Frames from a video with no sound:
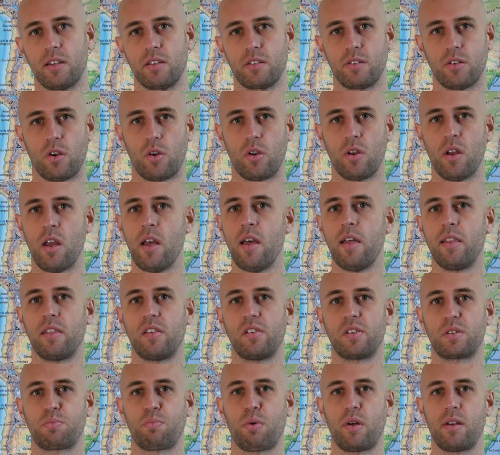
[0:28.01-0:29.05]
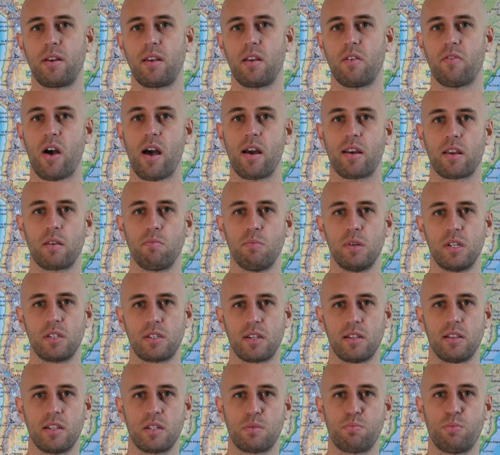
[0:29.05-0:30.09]
So there's plenty of arguments
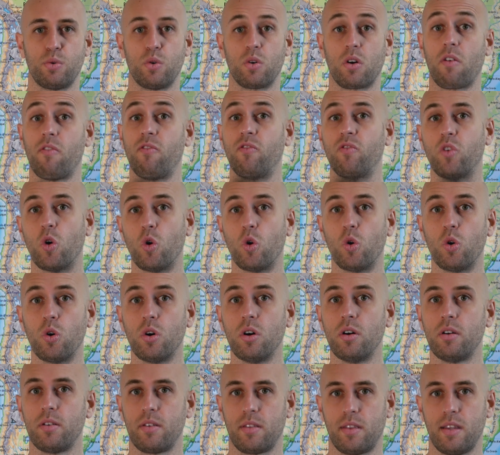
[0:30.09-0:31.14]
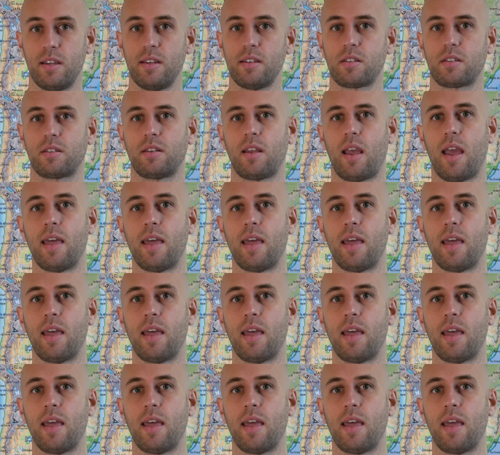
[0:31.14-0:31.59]
in this book for this,